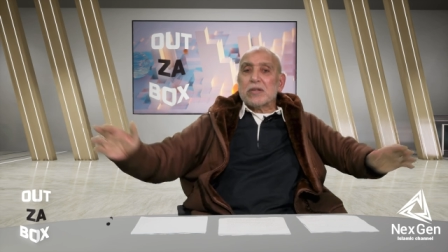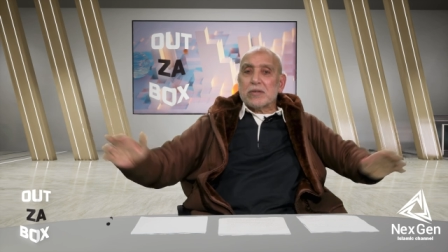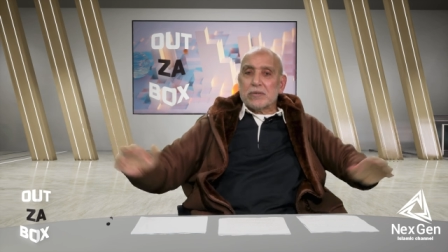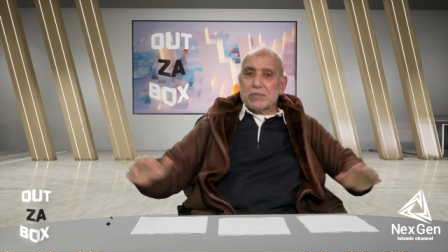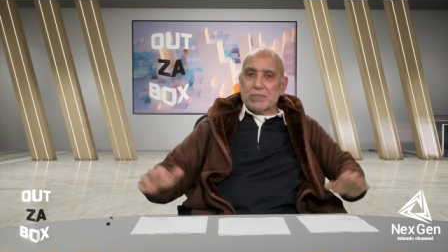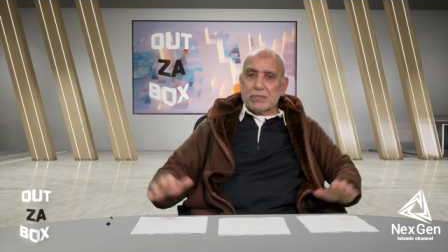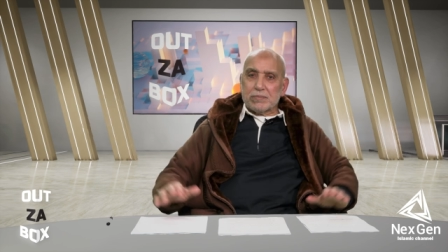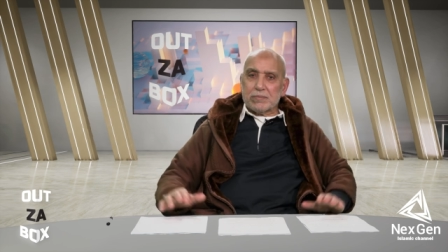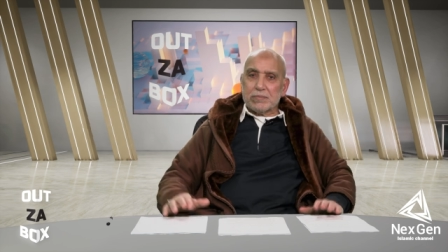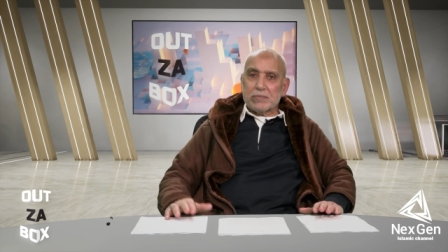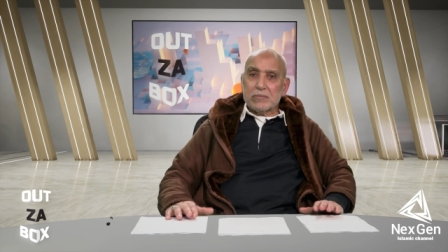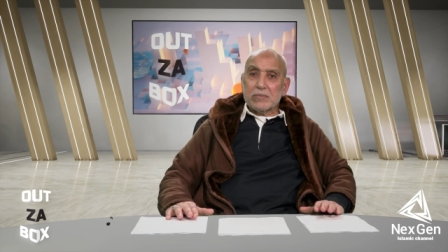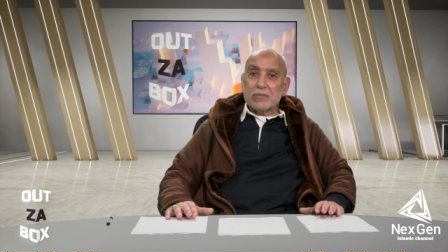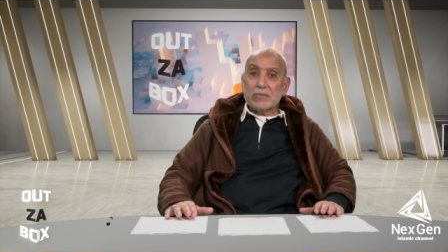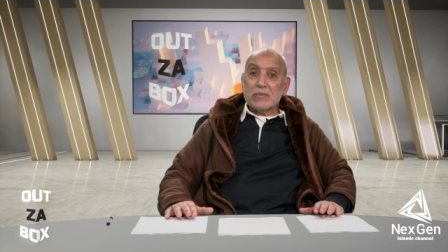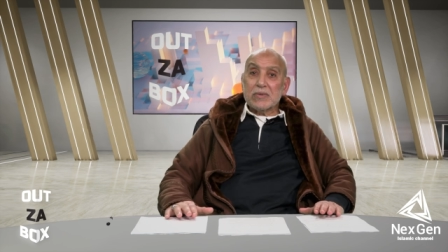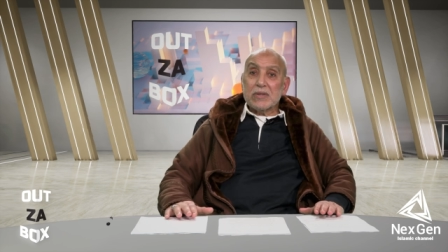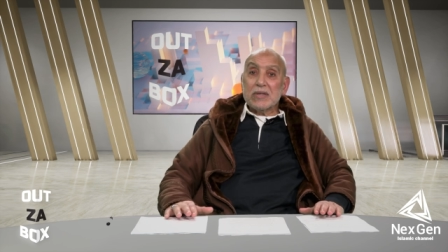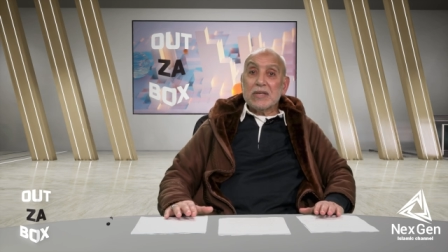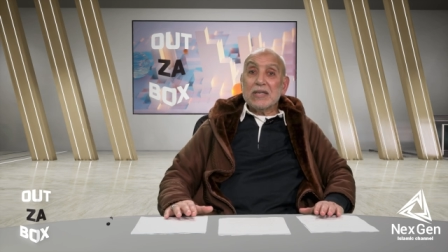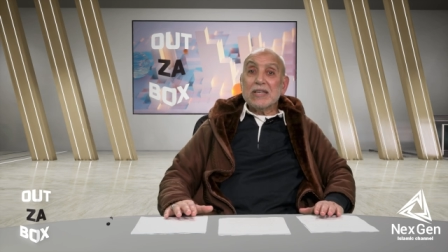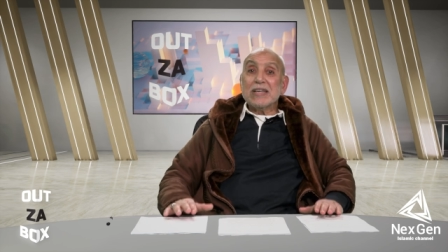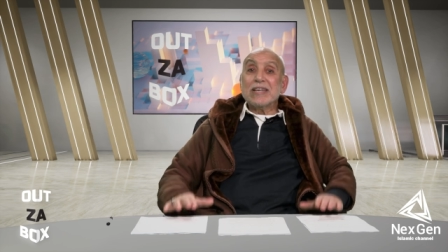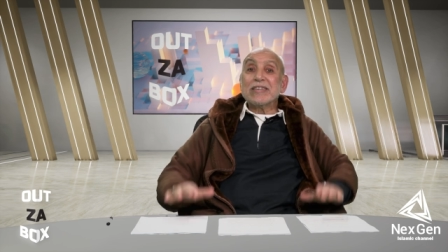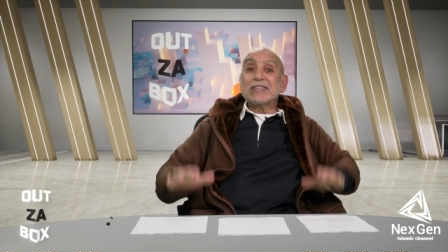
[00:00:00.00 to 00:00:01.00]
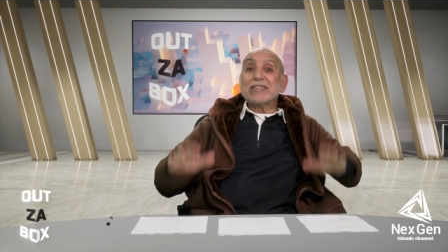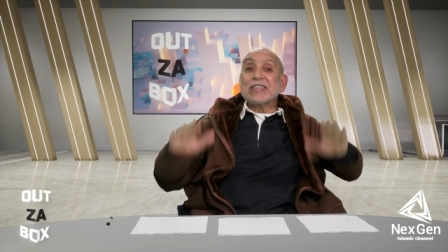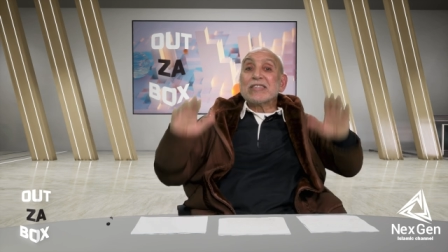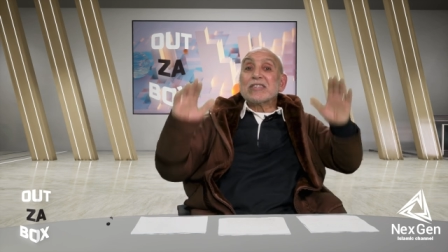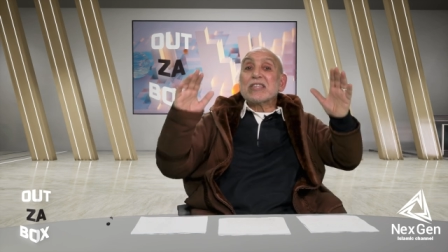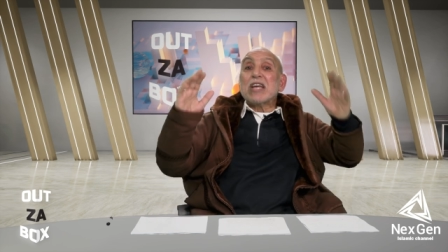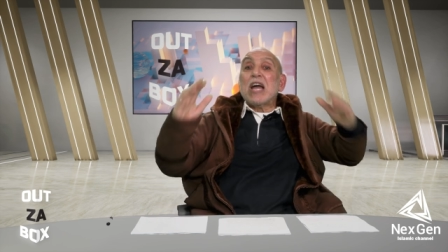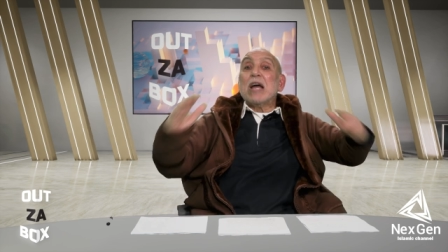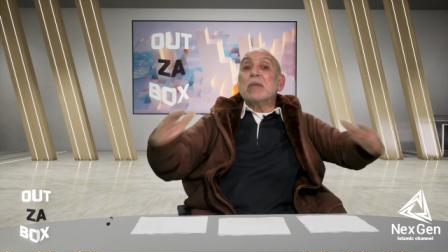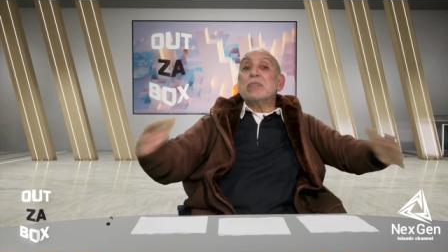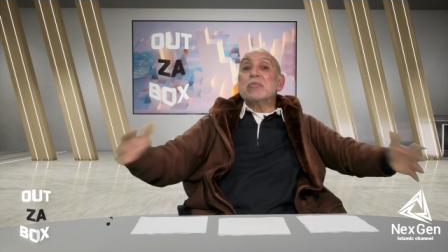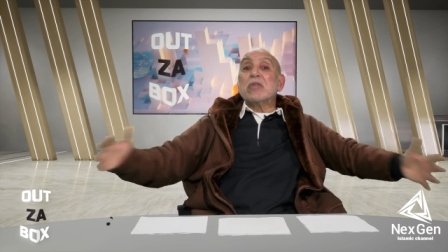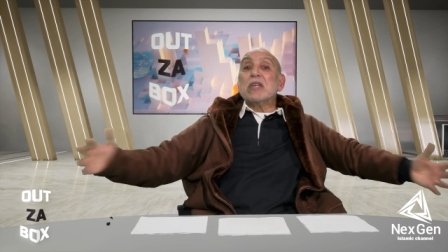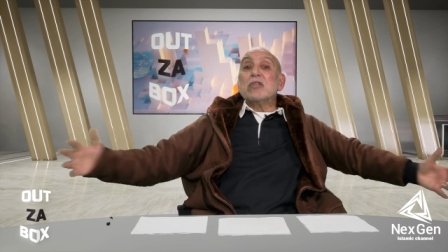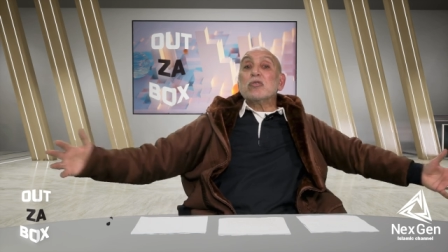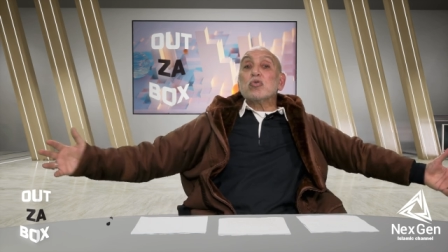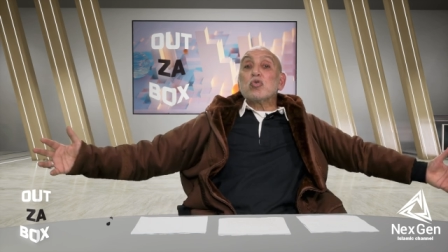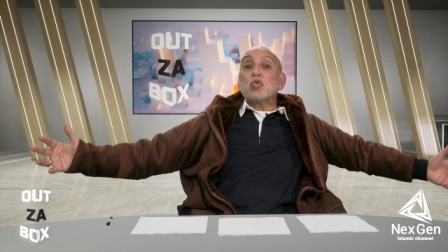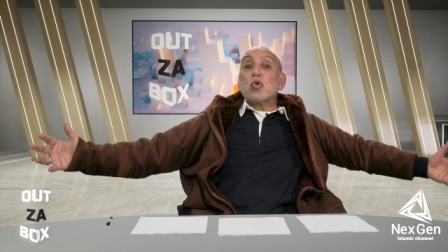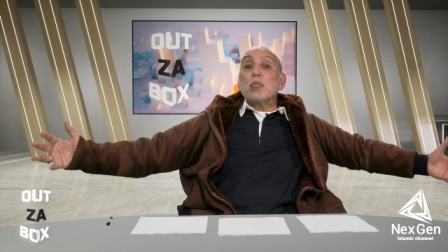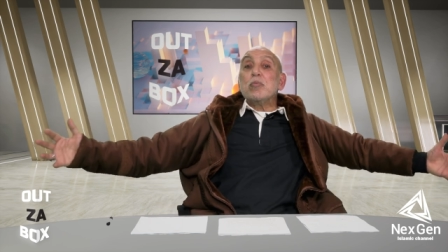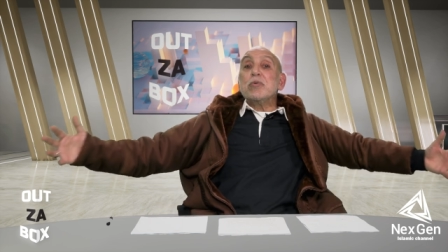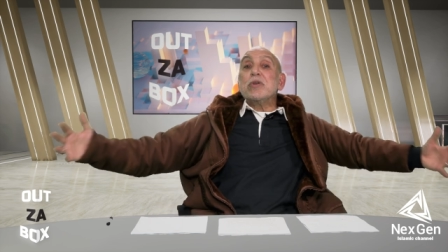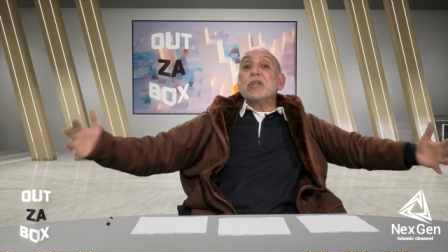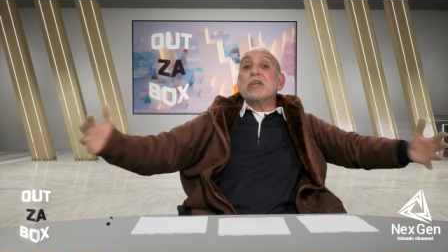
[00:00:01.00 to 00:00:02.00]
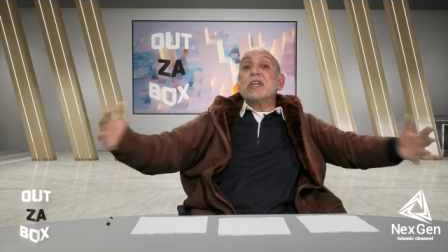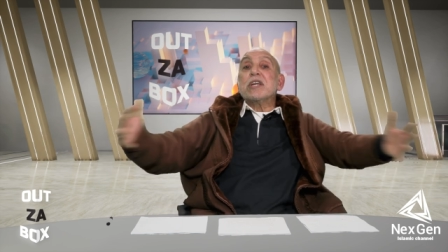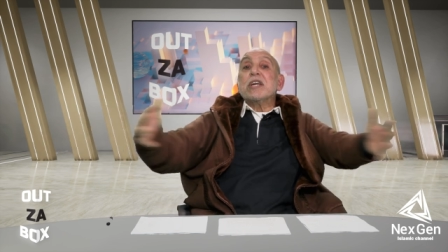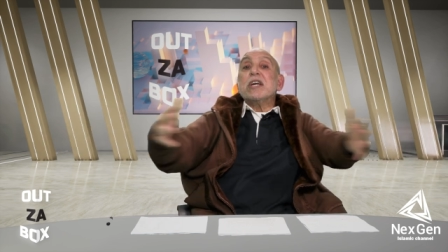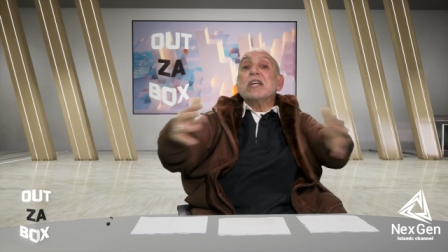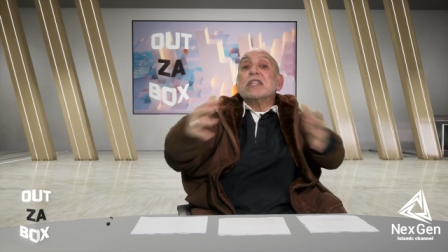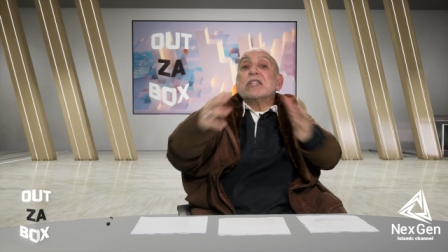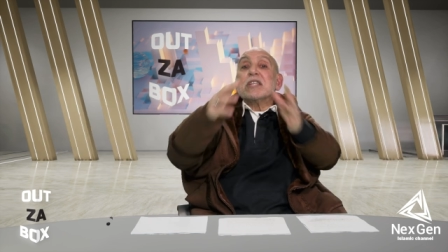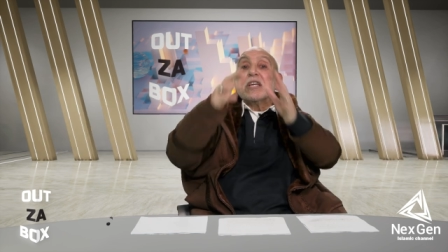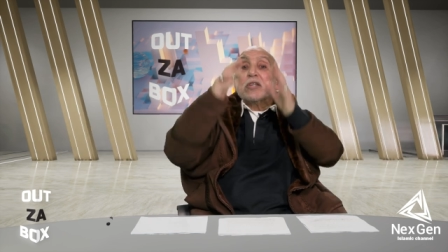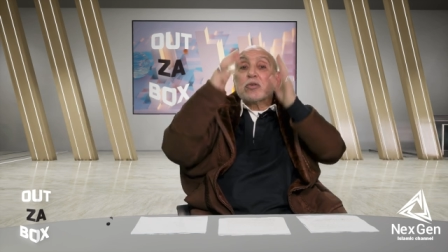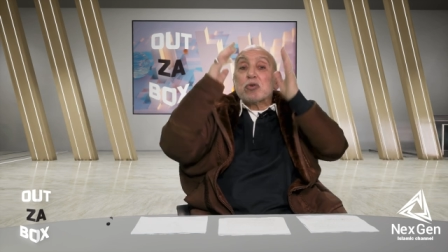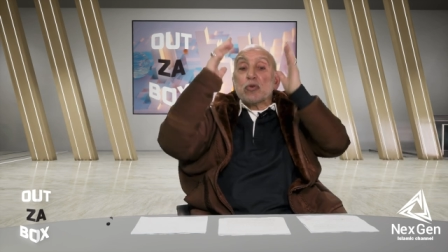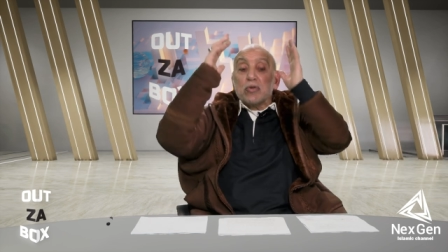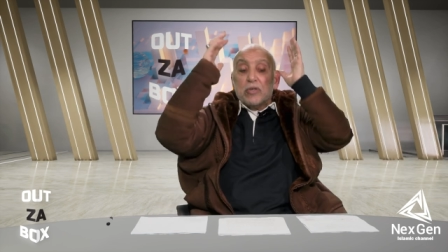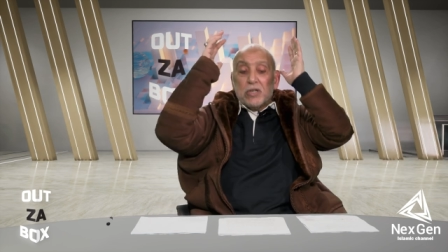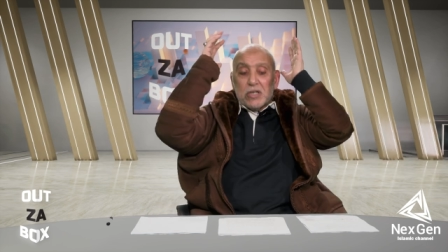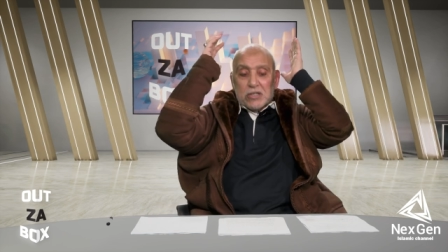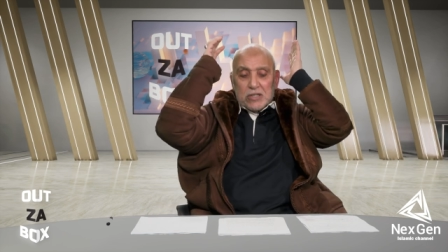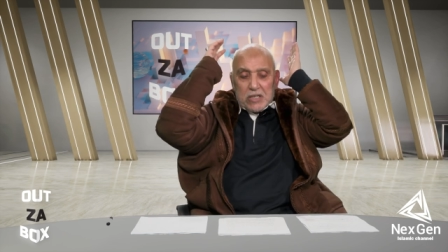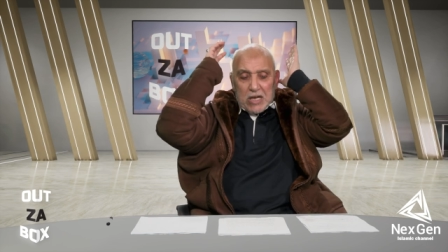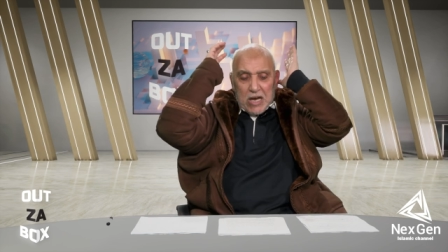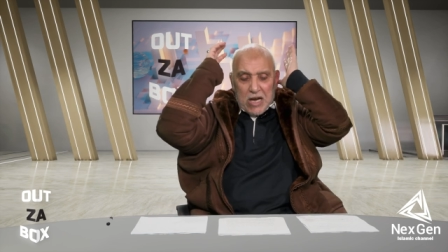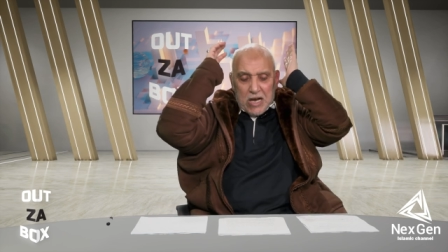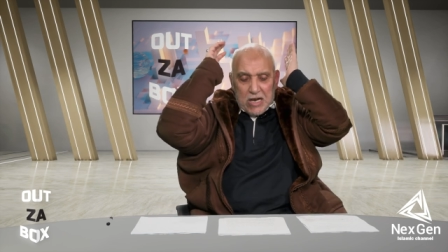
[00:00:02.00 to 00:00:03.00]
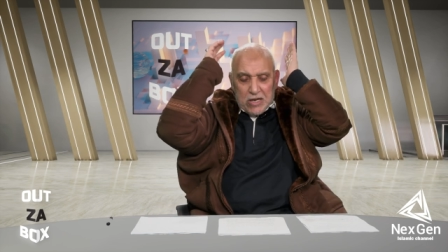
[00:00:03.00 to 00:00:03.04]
another. It's the time that to communicate and connect